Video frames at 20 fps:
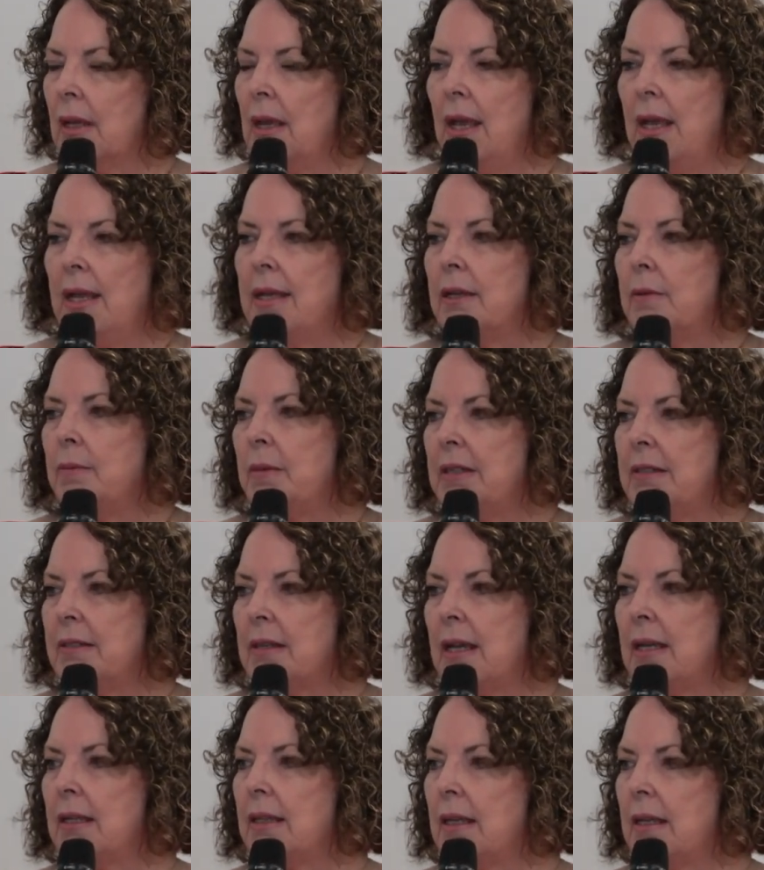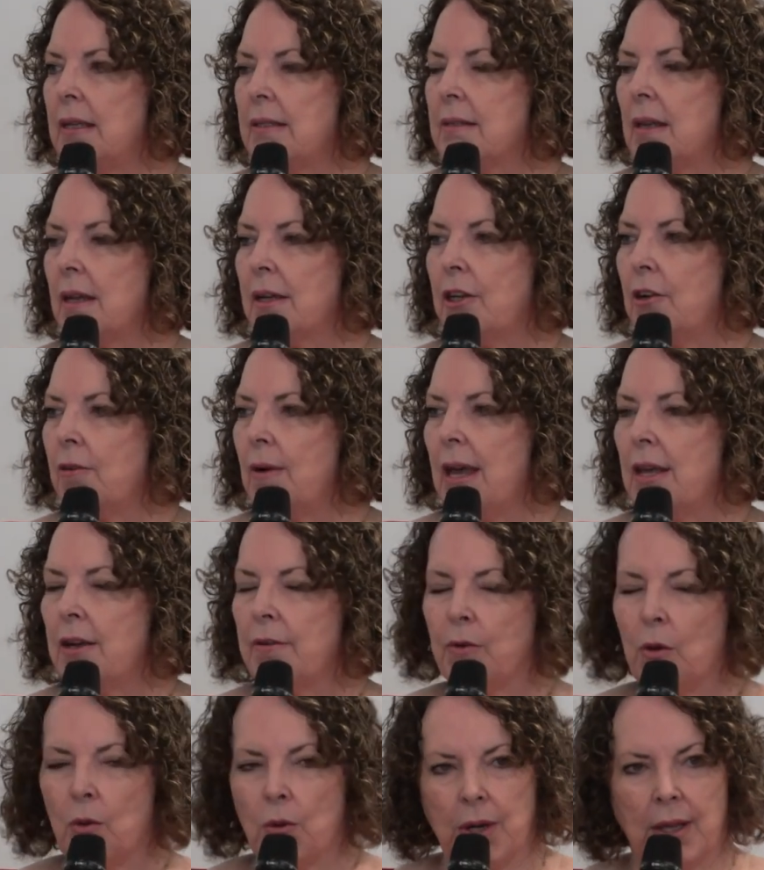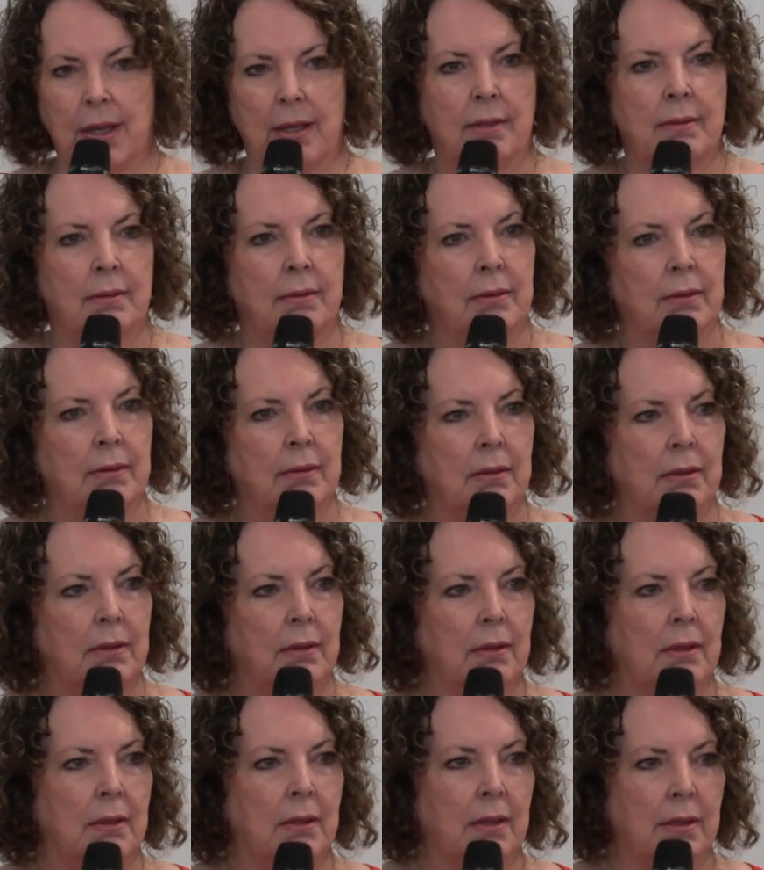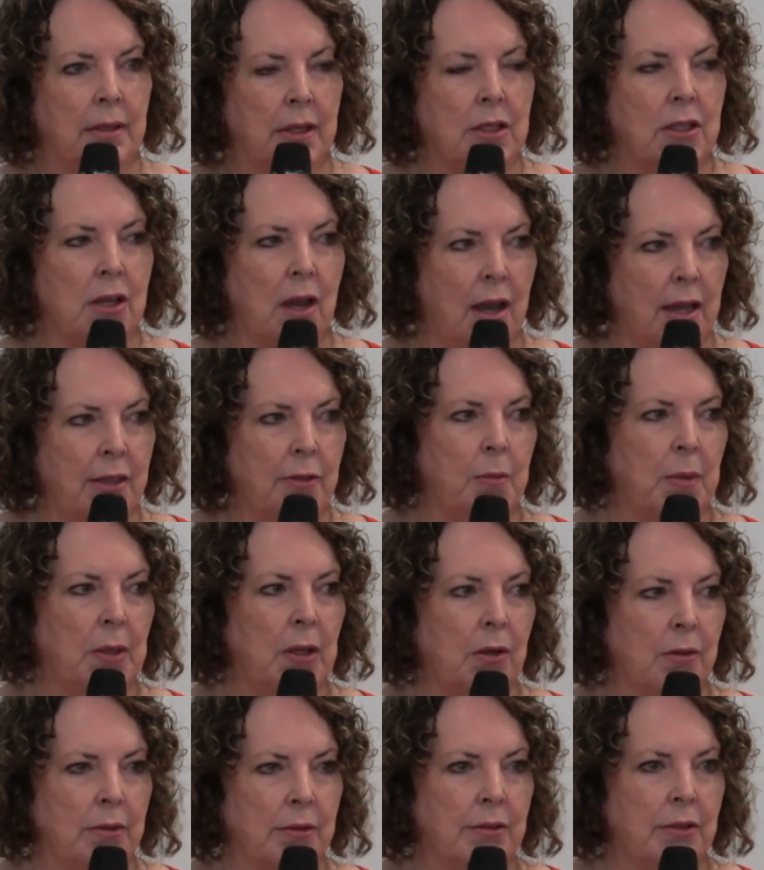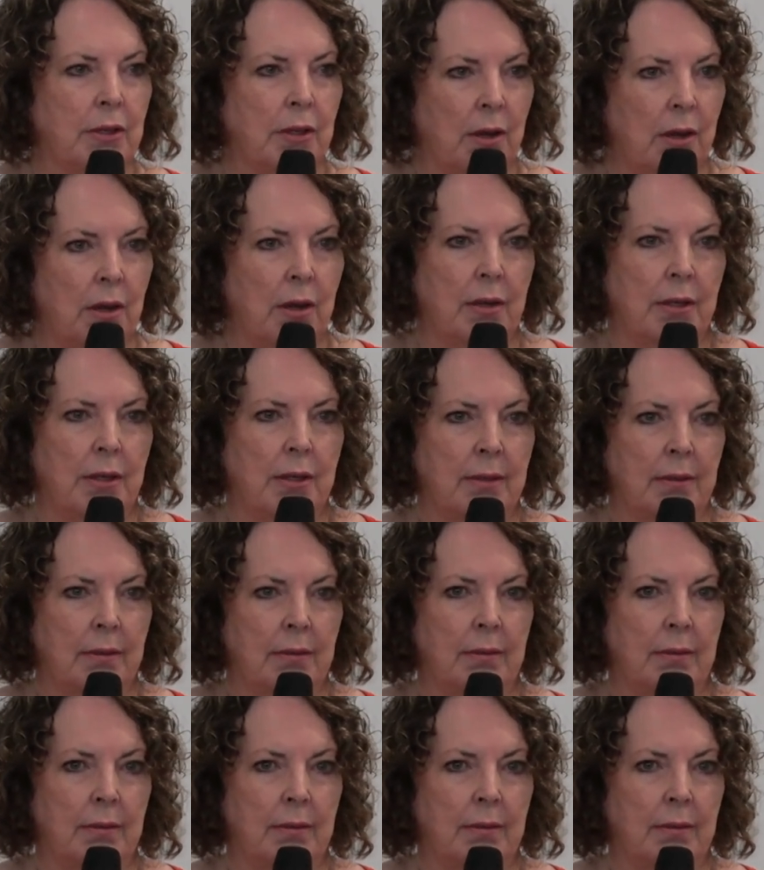He can be saying things like, "You're out of order. The tithe belongs to God."